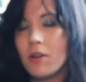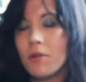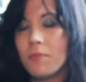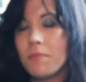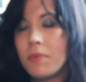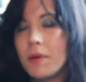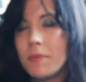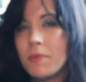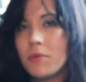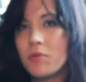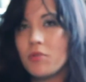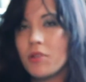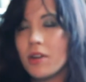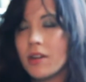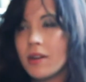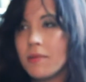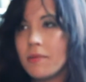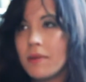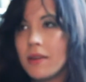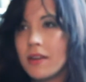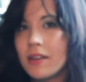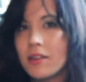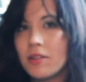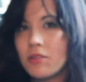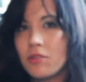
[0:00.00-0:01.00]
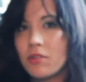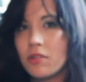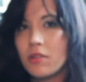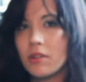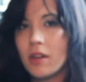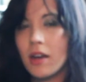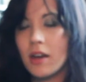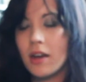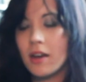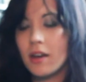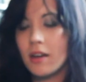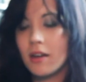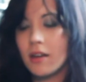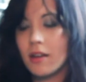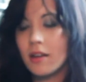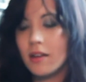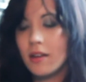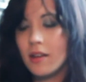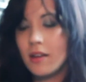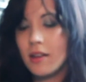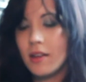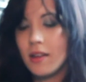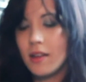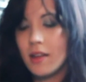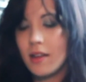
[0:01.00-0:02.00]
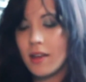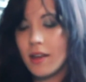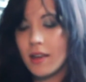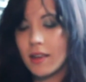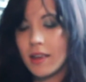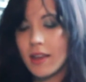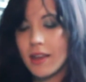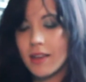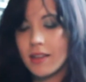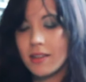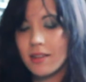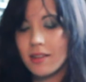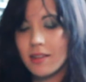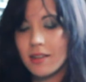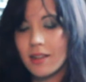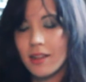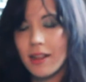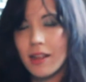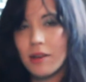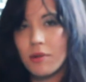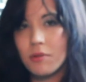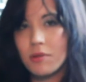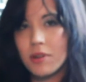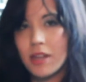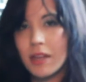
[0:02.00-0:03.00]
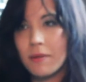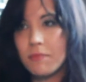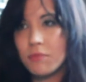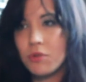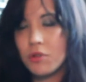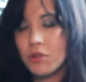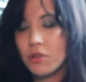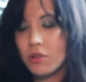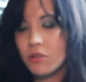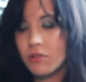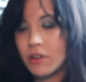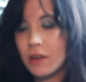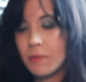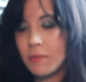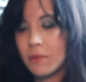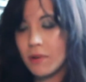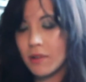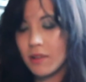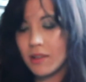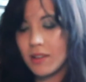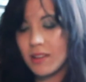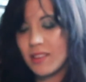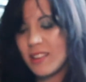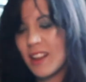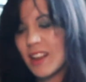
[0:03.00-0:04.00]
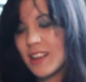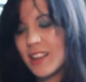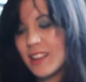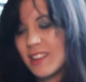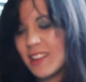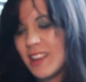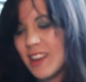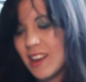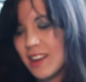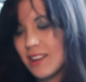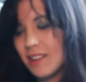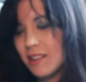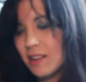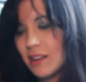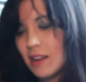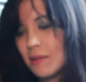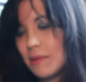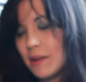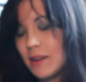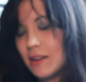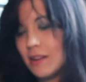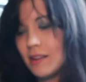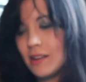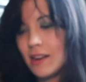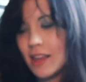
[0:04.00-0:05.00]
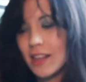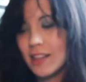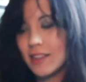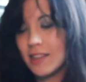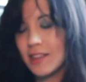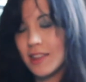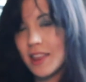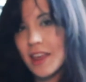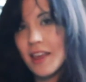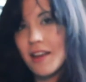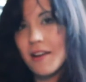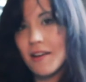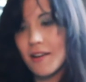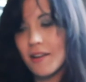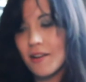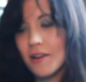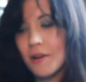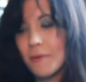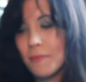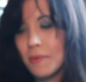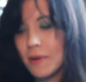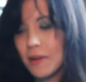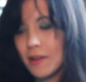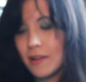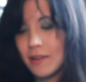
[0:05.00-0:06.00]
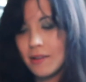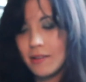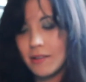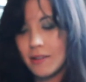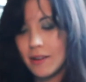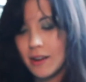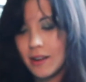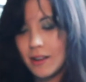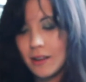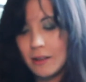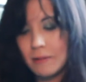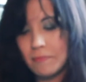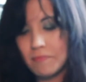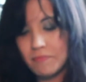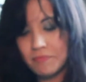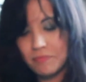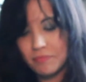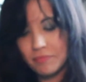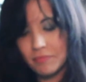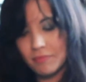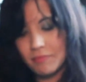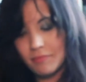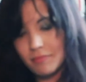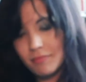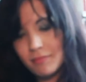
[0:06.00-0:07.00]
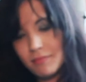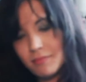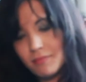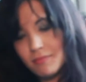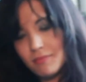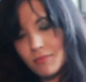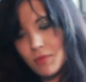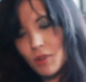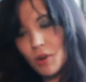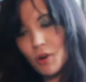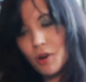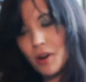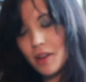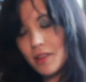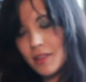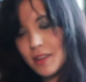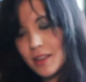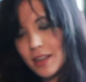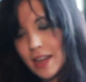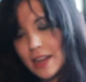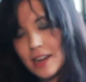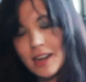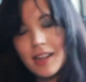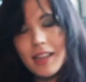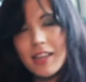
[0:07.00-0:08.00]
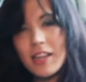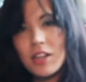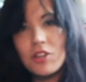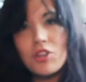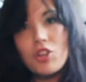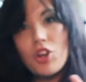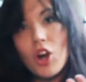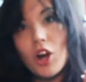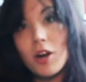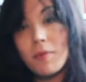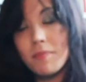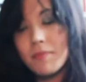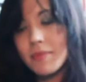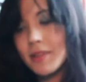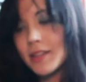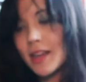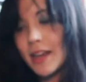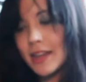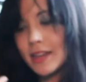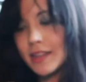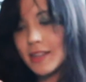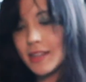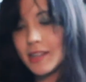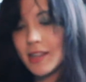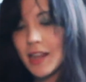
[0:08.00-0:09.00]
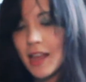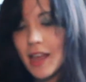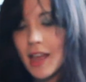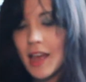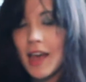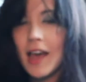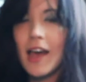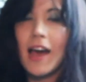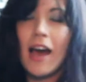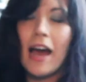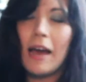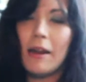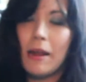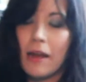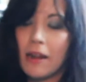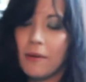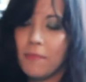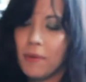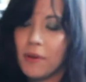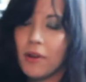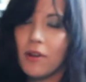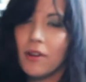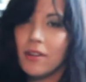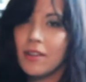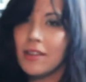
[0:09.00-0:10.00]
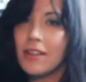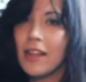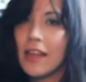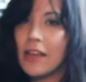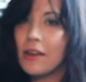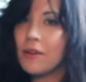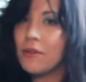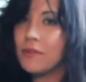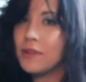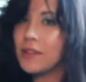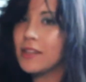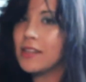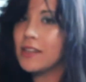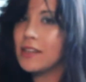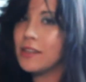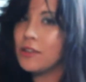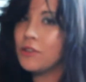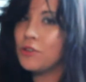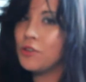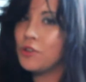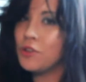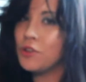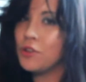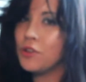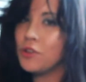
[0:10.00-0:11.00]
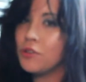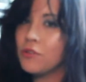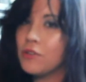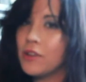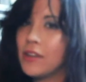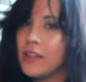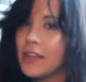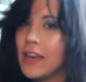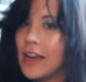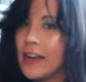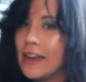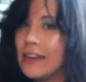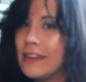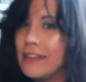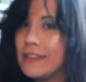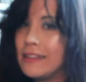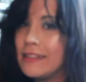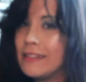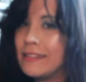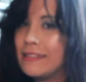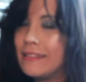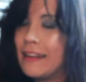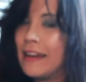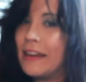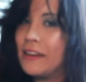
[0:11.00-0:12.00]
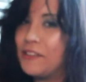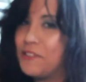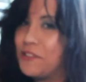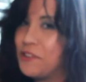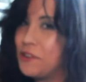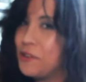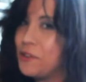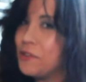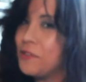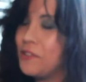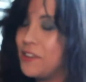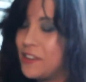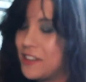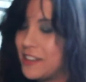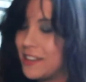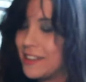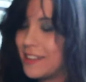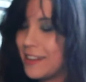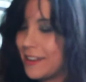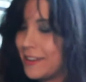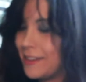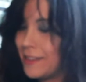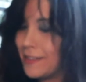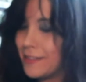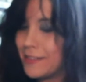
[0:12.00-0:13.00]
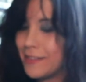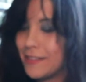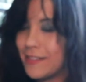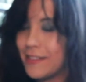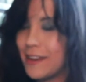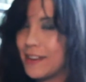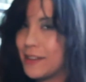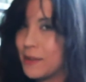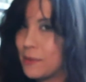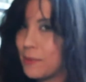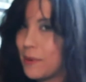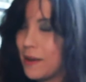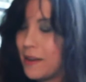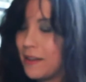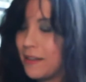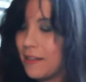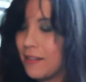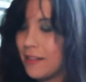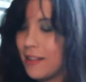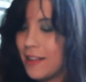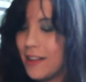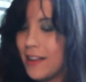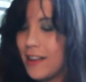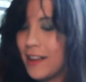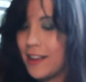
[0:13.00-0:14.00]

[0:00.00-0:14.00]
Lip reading: people trying to make I guess Lego type jewelry. But yeah, I mean, it's there, but not in the kind of like charm sense. And because Lego is hitting jewelry as a jewelry designer as well,